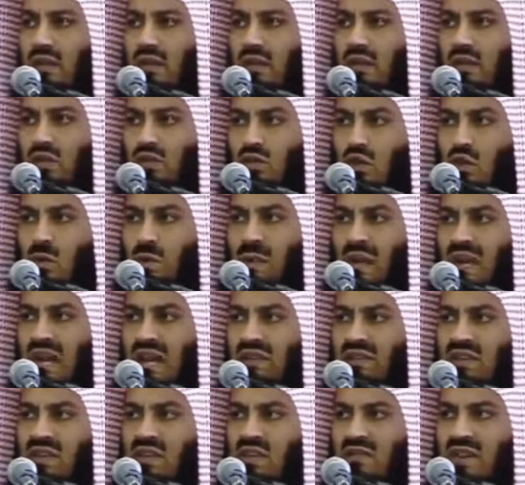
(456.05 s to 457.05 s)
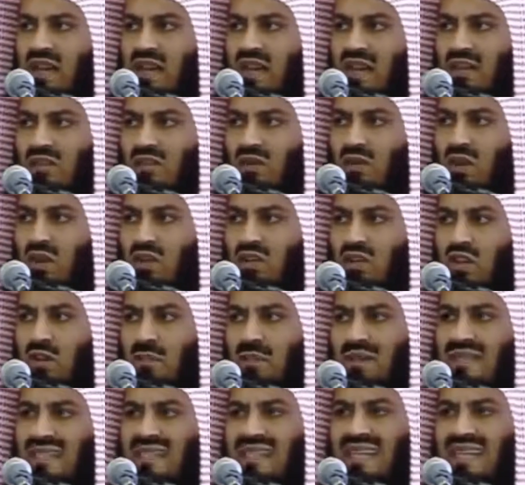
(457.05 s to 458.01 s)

The true believers of Allah do not commit